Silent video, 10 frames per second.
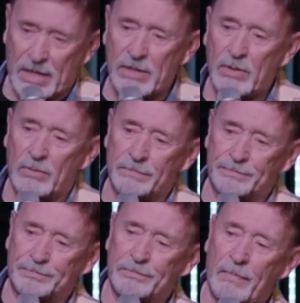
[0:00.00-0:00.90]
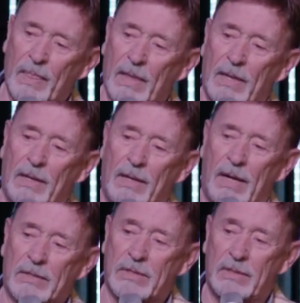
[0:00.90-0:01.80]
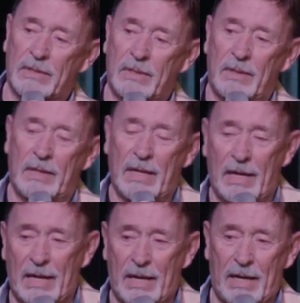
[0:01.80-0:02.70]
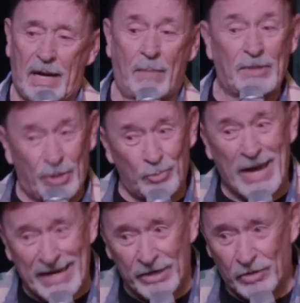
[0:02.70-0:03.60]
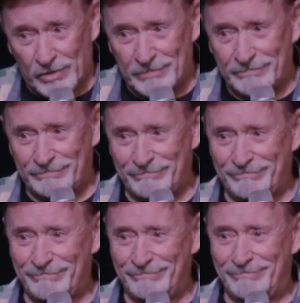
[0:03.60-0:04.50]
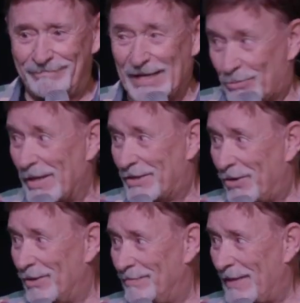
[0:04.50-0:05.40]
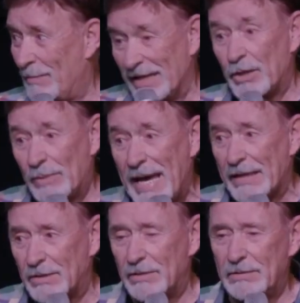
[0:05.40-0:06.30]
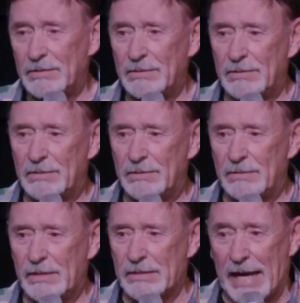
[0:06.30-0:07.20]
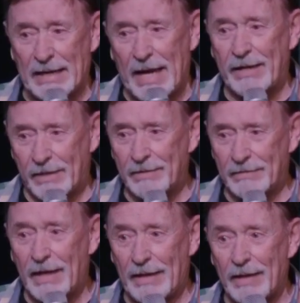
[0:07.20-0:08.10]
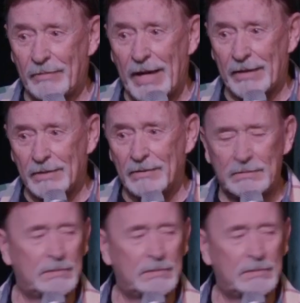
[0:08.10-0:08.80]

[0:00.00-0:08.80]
I do. I said, I'm a little radical. That's what I told him. I'm a little radical. He said, I like it. I like radical.